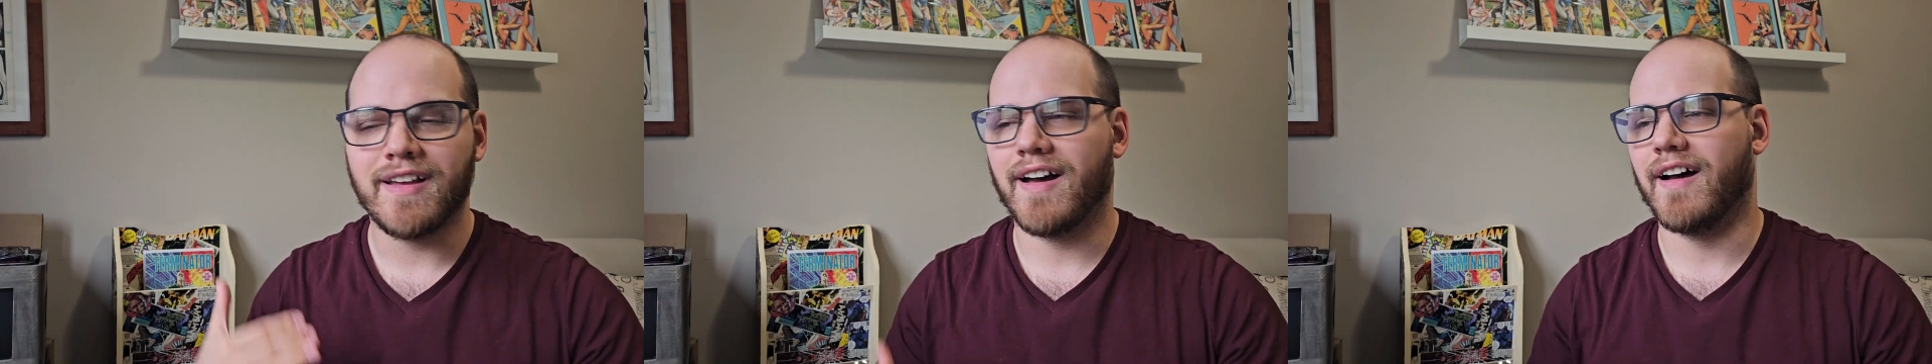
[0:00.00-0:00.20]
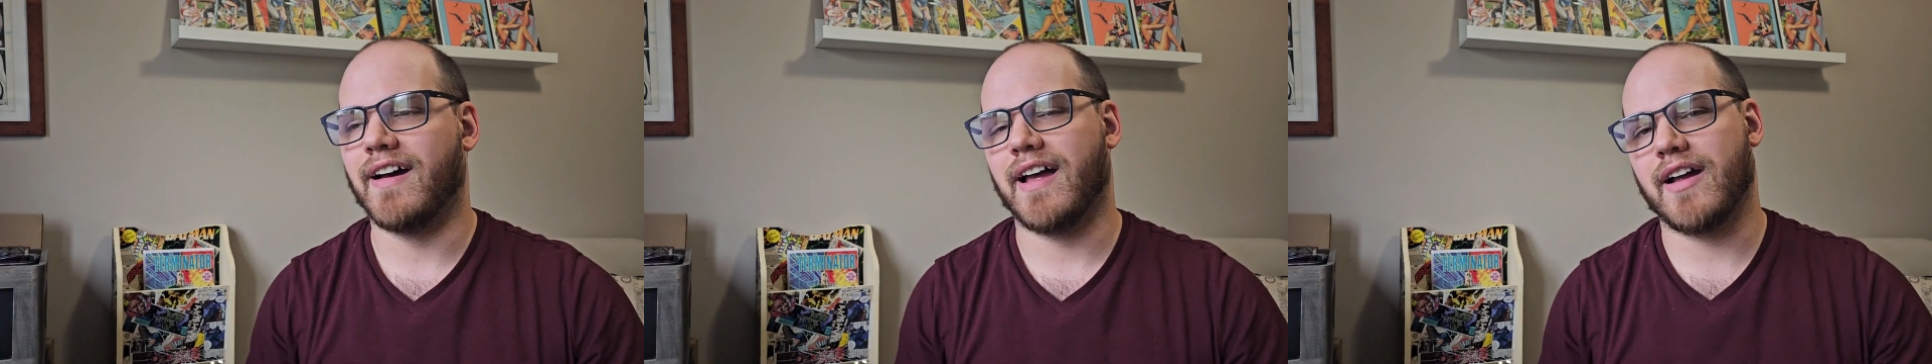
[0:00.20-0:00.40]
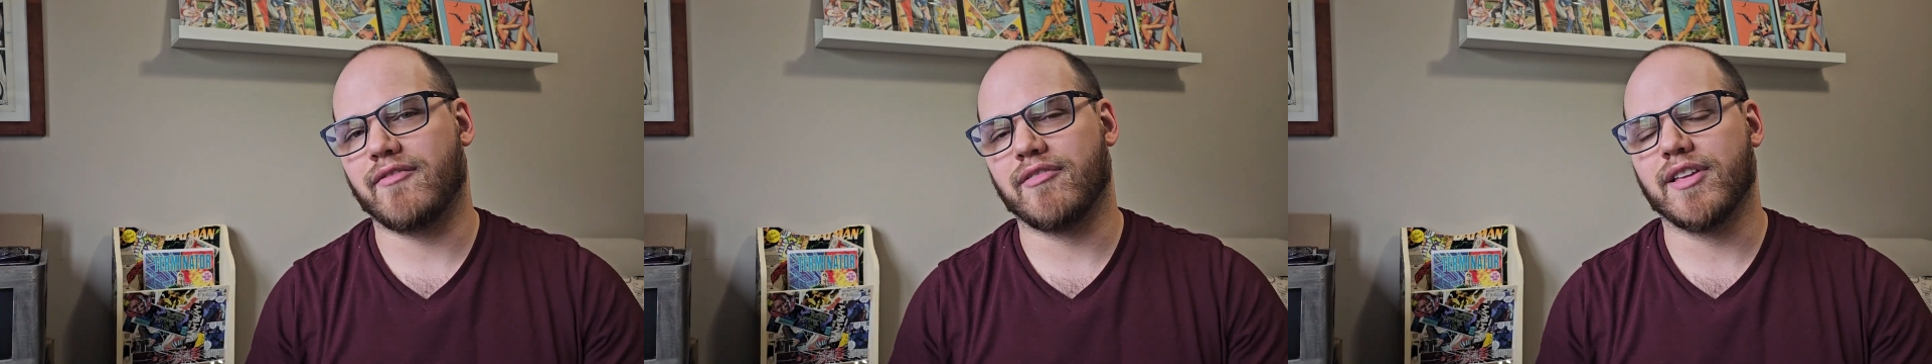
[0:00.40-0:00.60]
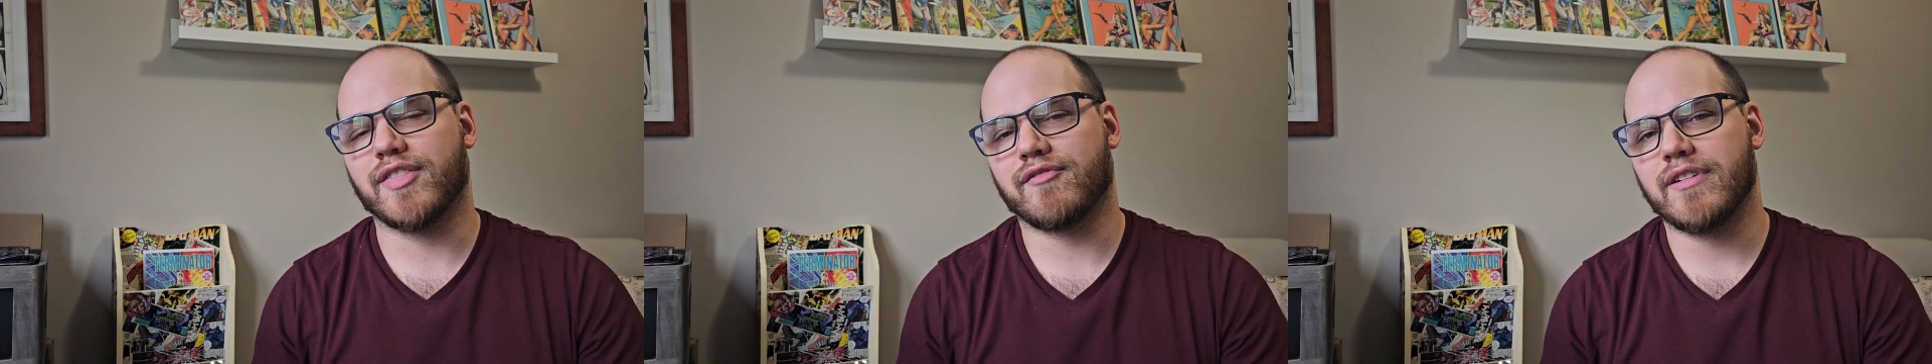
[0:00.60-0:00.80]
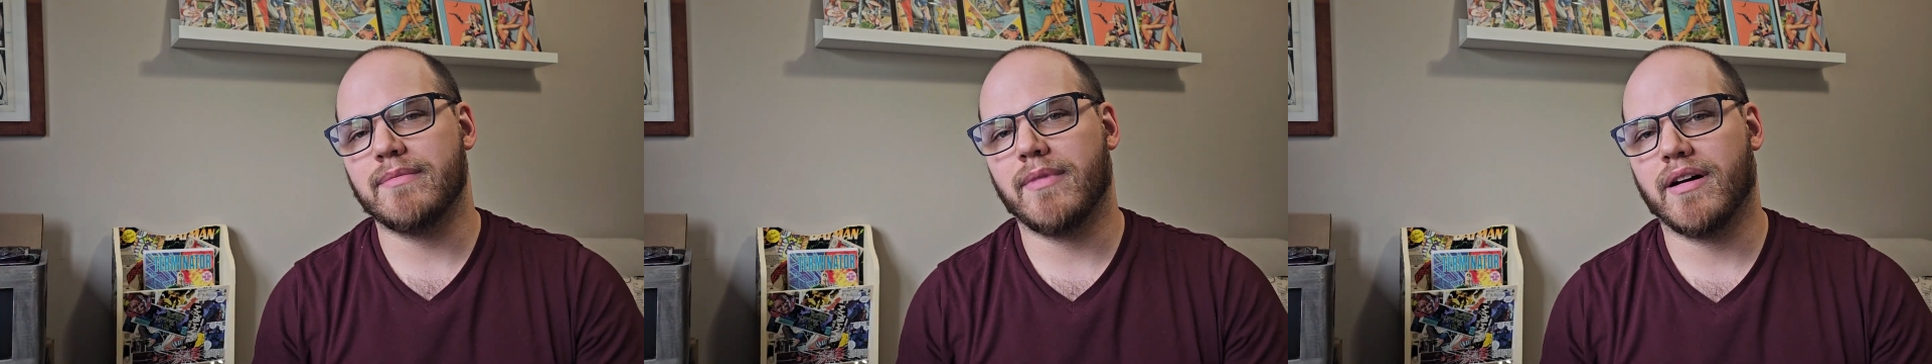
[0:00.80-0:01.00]
every
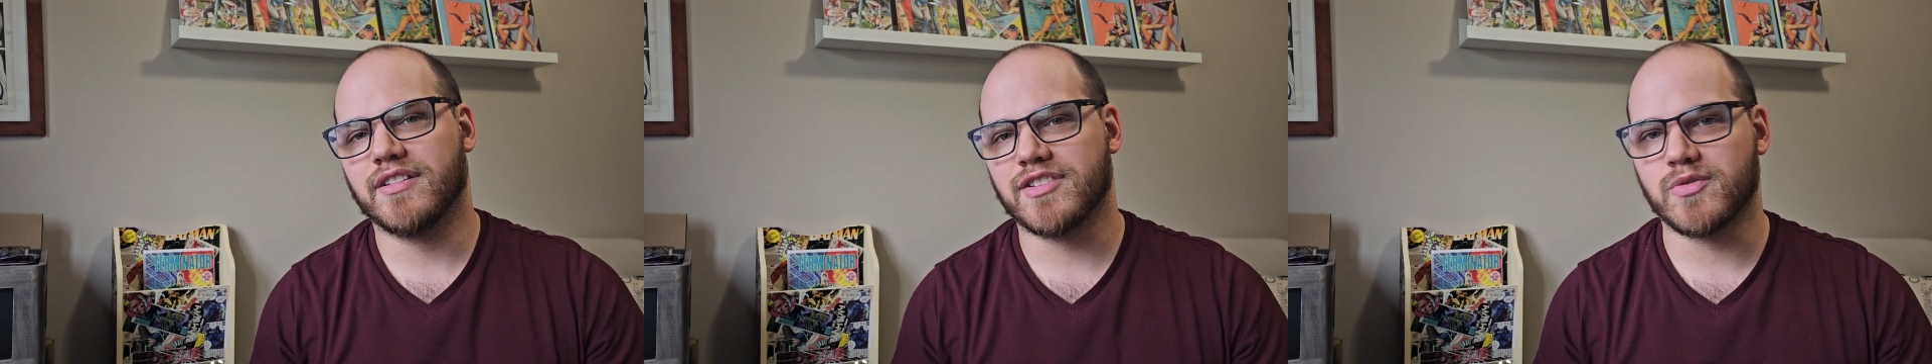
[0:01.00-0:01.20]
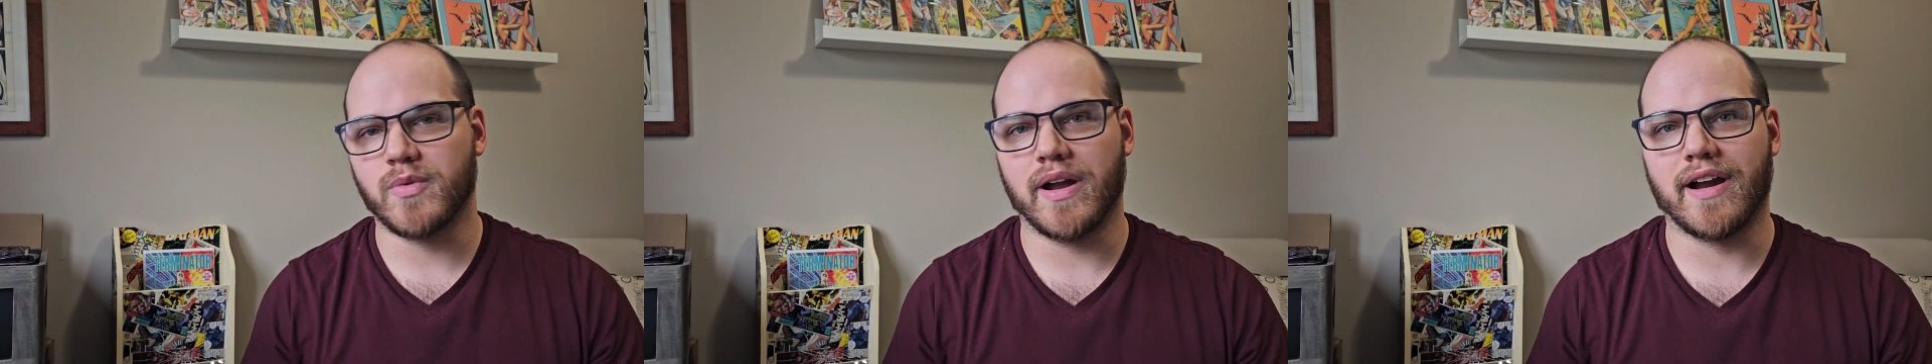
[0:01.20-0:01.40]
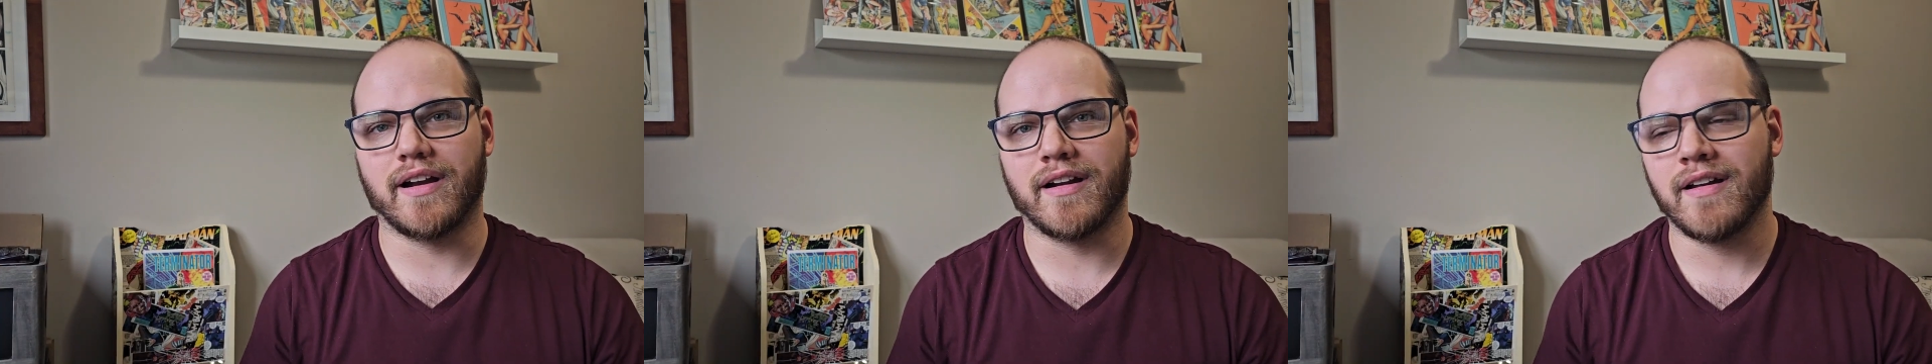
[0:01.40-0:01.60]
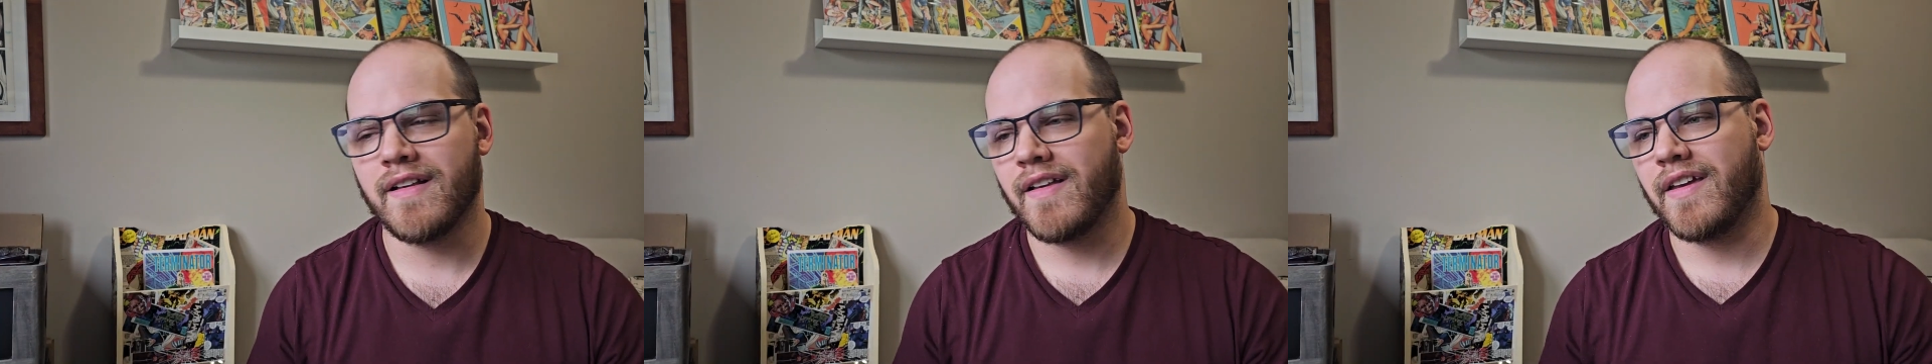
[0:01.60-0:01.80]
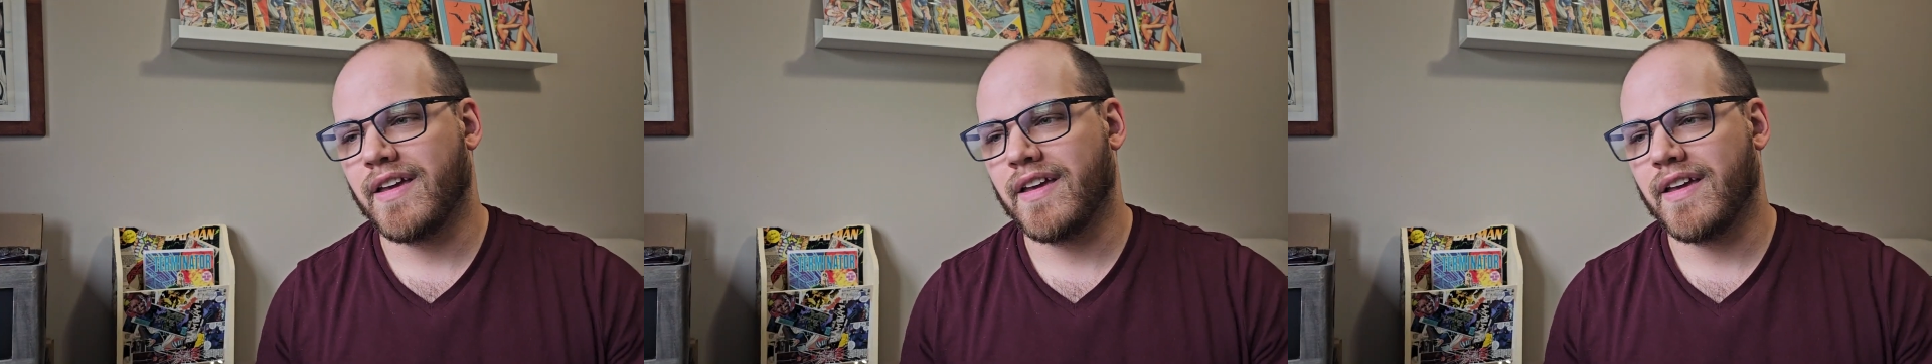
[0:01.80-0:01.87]
3 months where